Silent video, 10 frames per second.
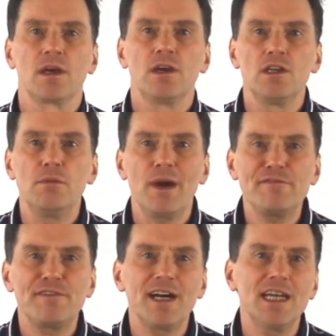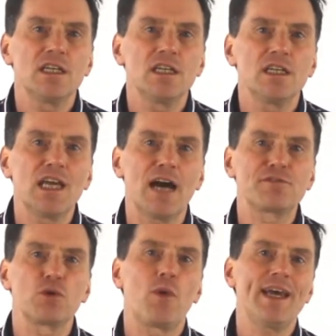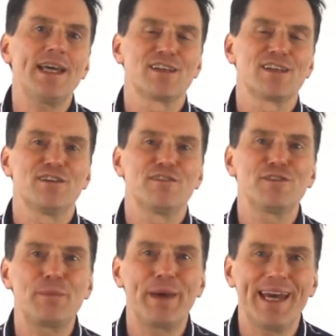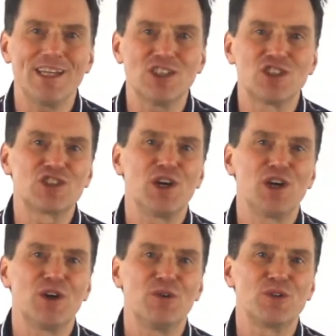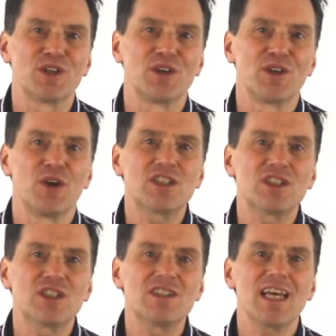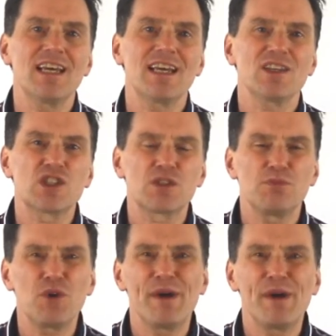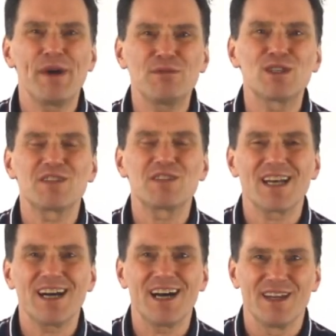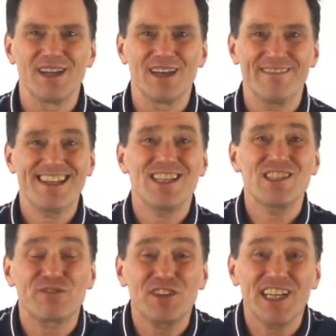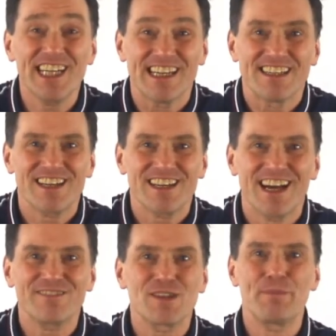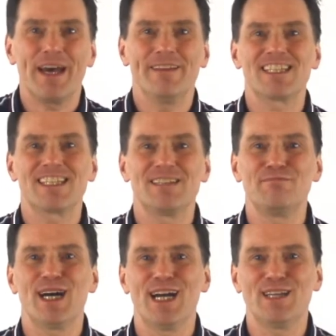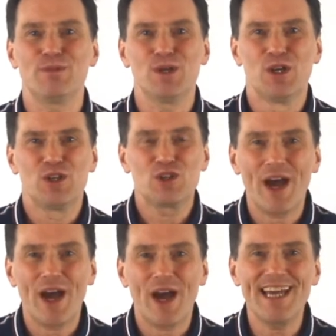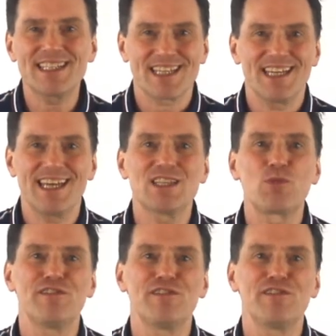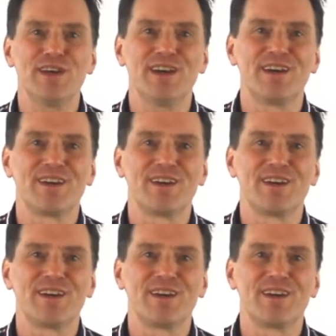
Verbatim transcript: You may find you have to wait for the page to load, which can take a small amount of time. I mean, it's free, so you have to bear that in mind, but just wait, it is worth it.